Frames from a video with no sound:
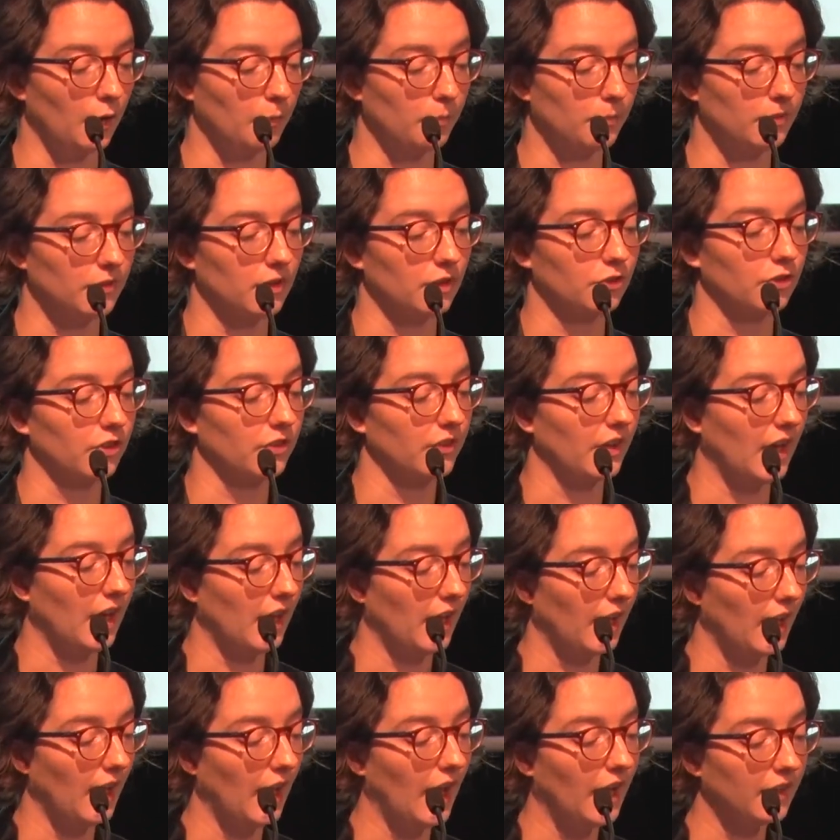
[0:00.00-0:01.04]
such as
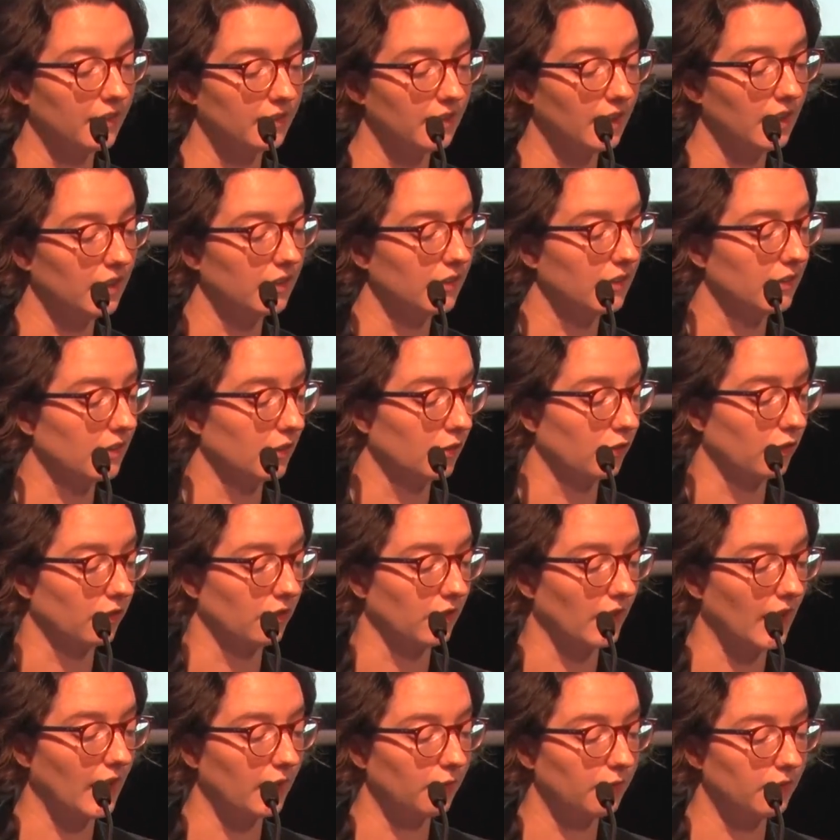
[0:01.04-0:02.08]
assets, such as
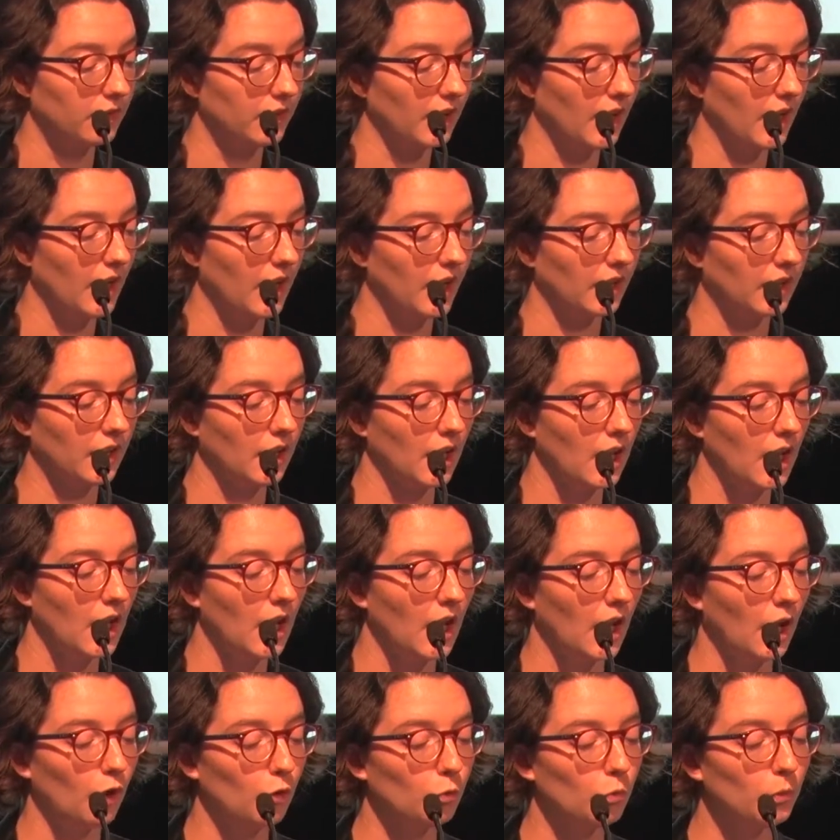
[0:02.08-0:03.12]
livestock,
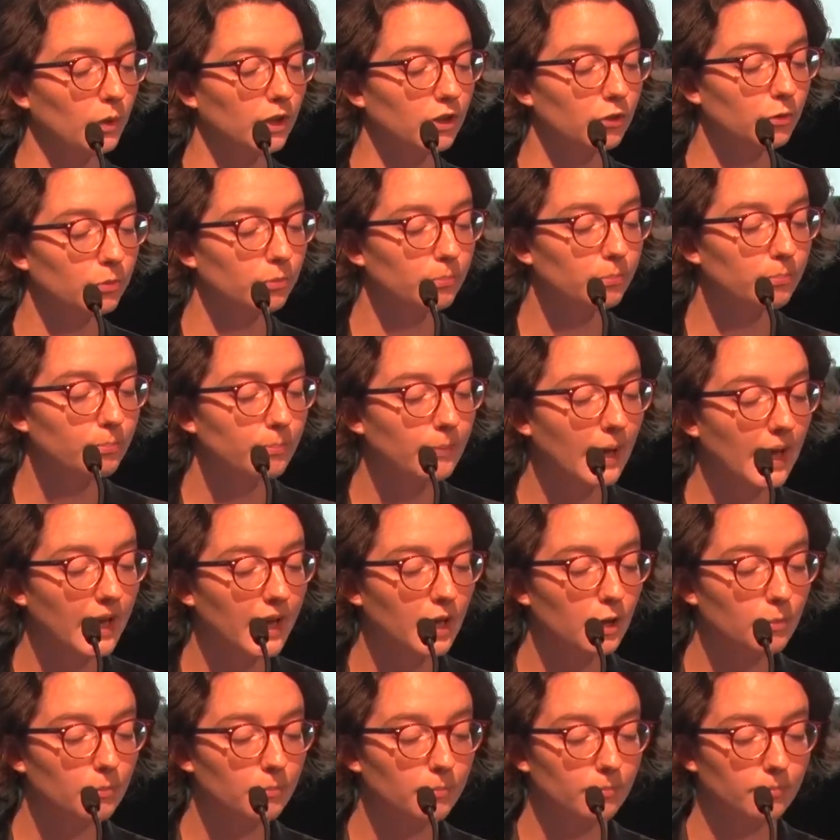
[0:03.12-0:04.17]
which
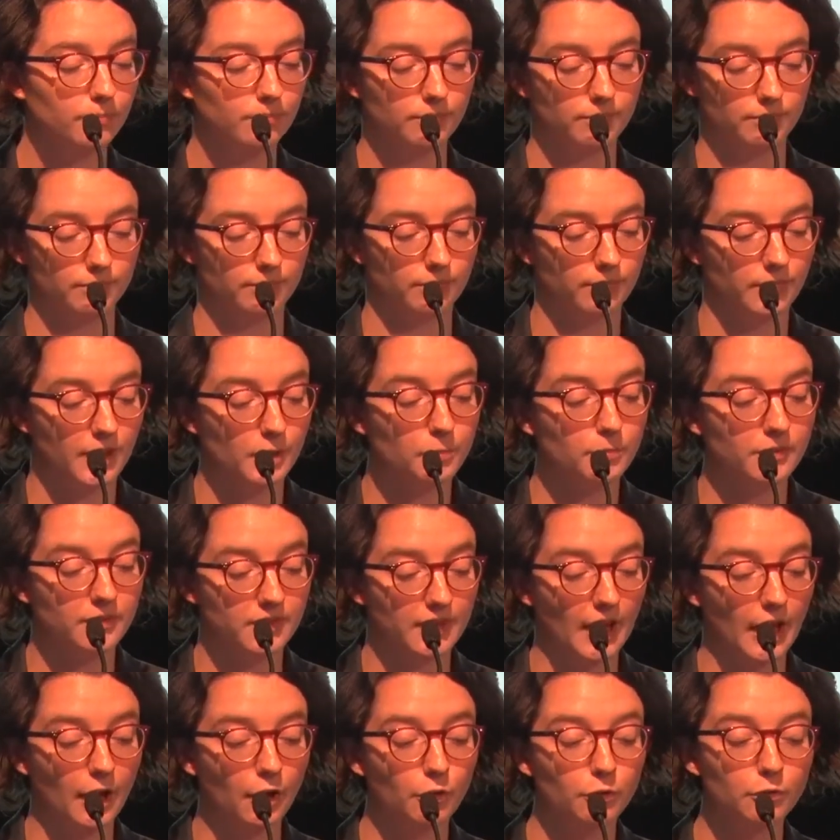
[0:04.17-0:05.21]
may
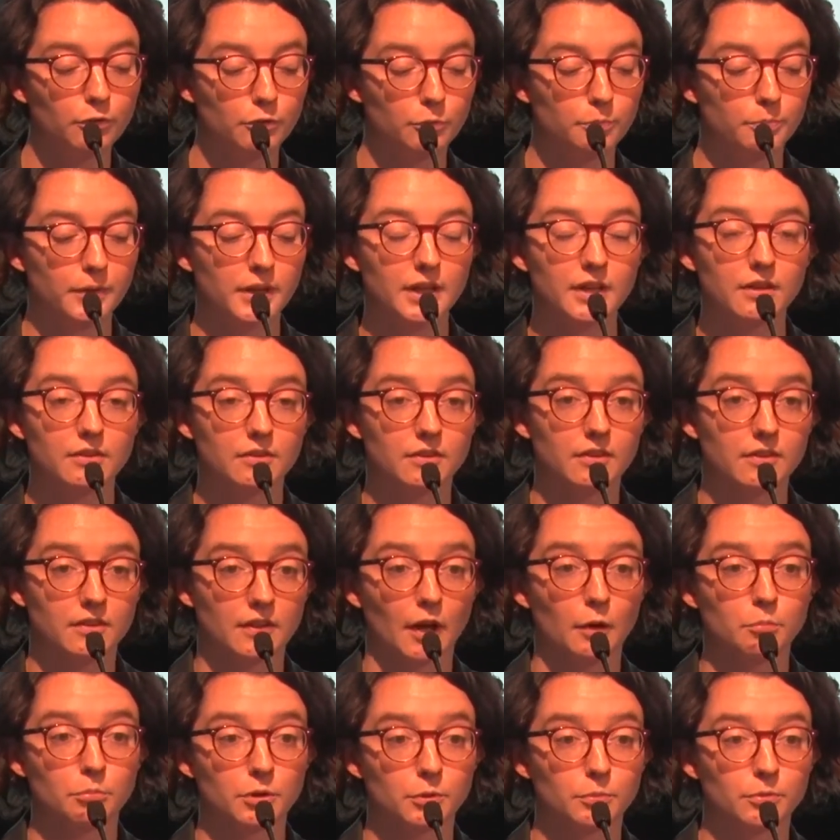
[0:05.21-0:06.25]
themselves be
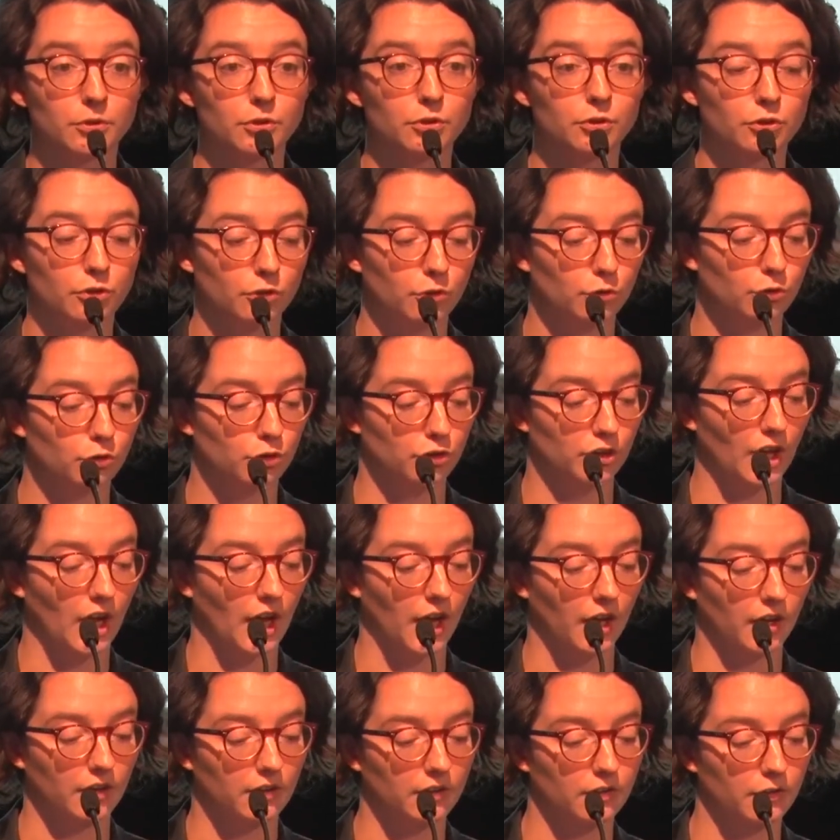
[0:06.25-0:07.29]
susceptible to
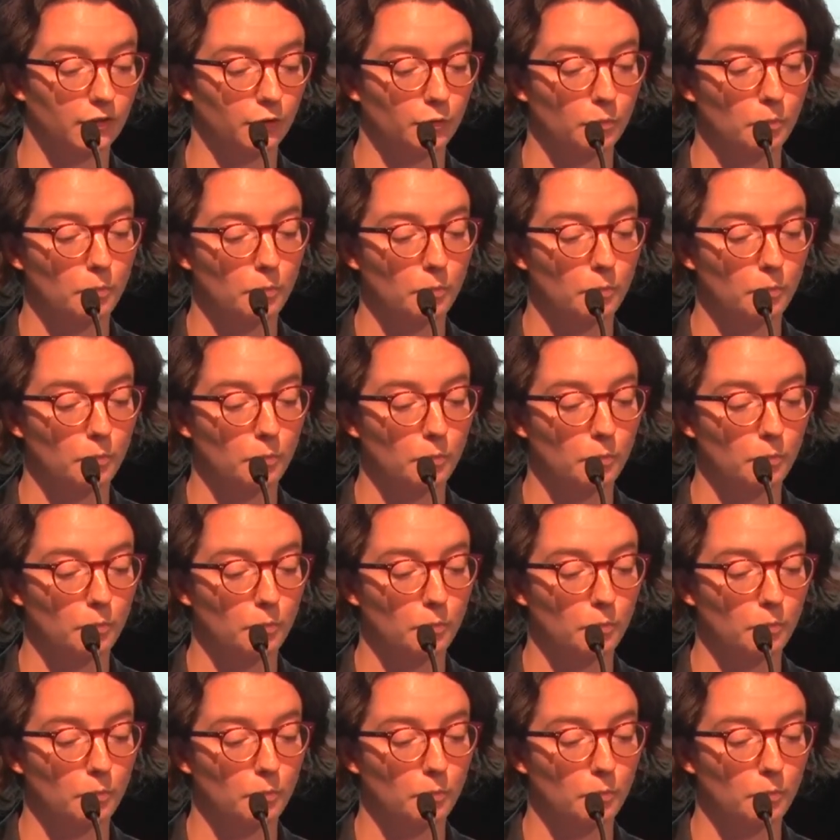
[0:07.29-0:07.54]
shocks,